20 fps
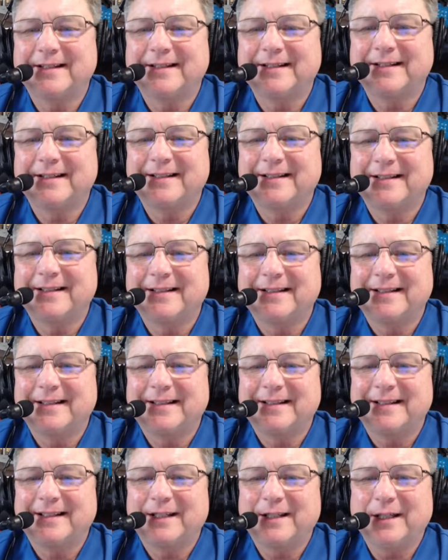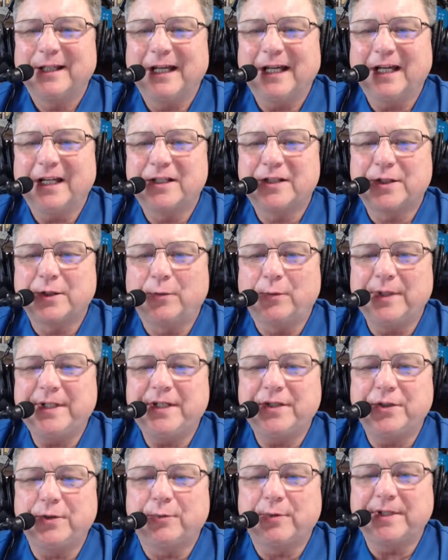Yeah, and so when
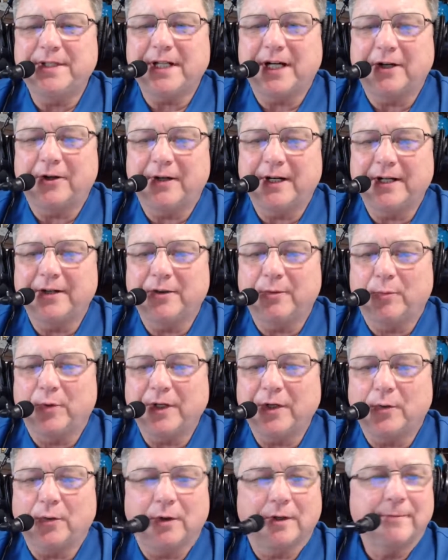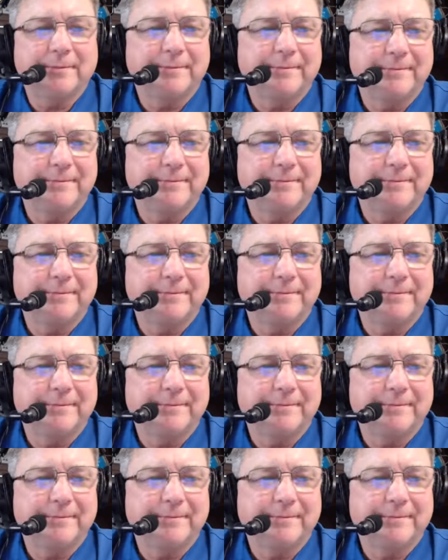did you retire out of the Marine Corps?